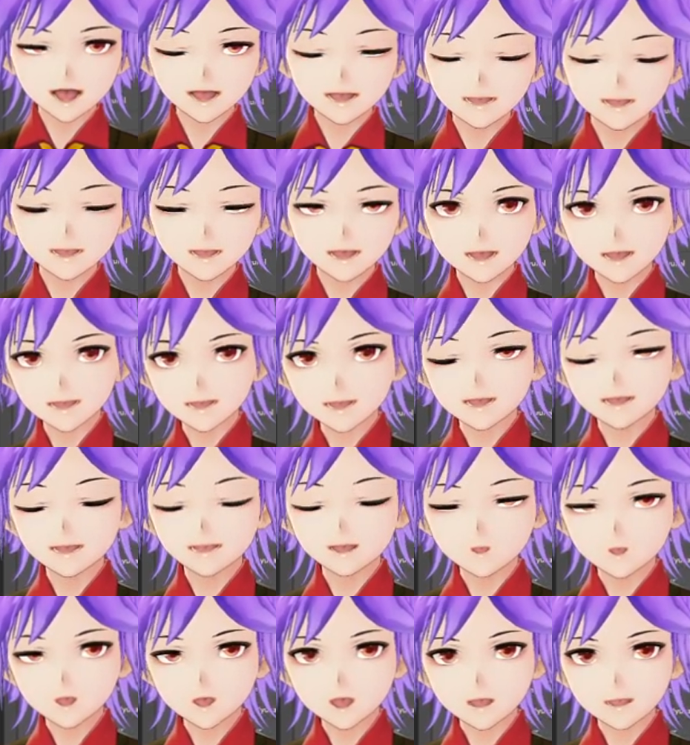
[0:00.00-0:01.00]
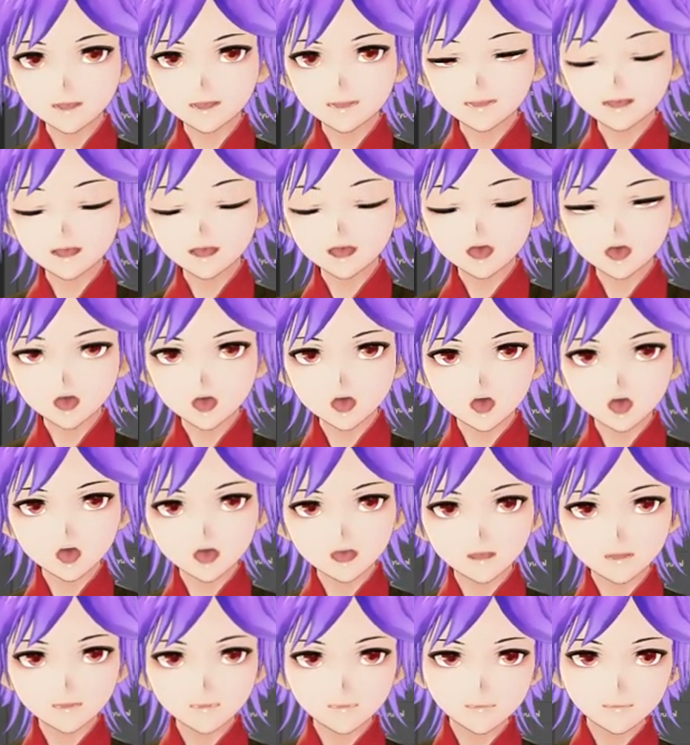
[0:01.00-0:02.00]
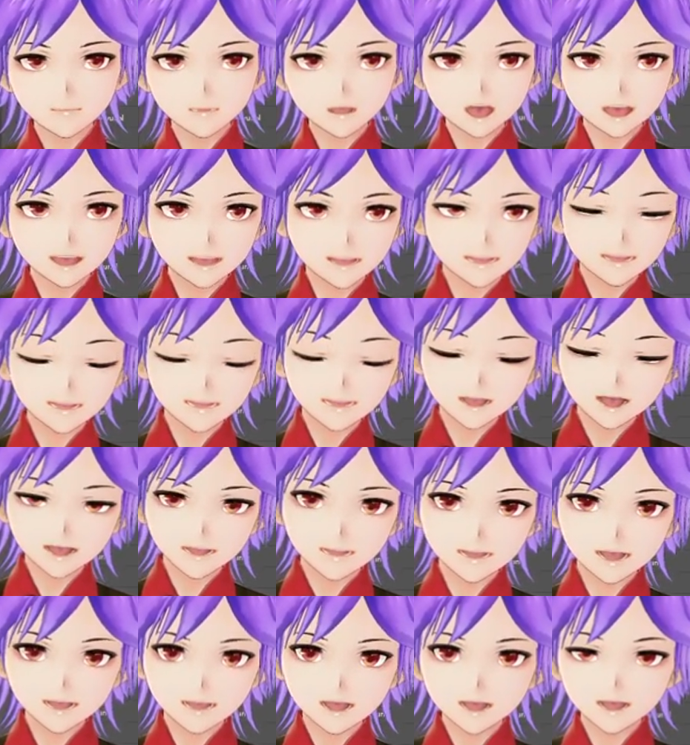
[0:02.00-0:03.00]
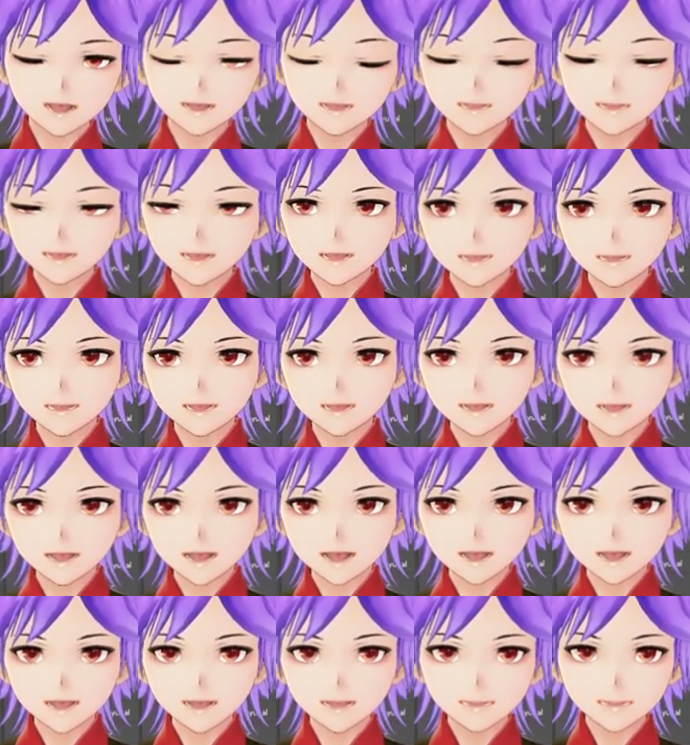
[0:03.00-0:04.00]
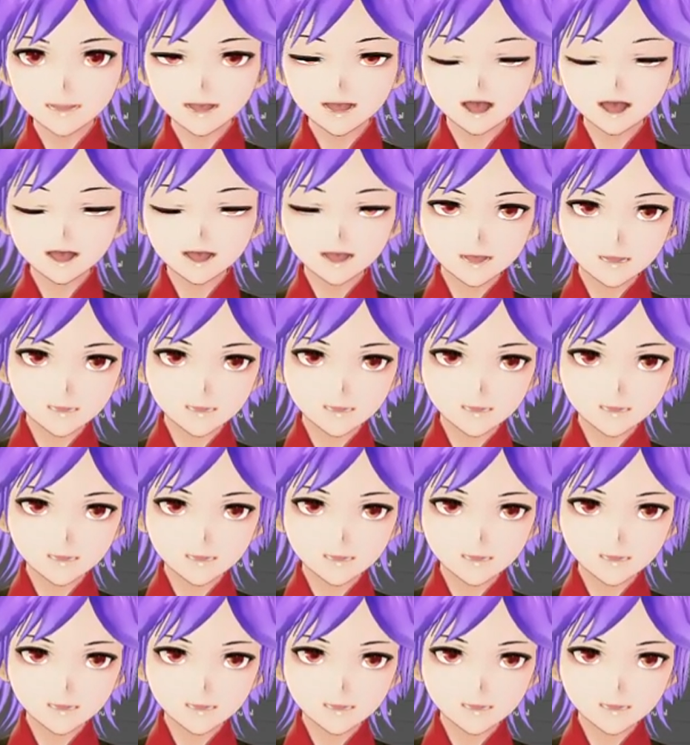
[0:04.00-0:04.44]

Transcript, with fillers: that you need to destroy, and those can be a bit finicky to target.